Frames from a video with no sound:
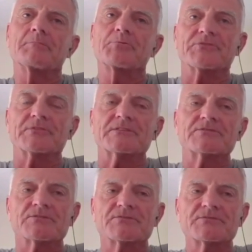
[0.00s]

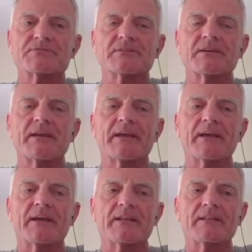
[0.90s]
procedures,
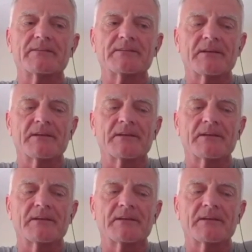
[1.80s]
and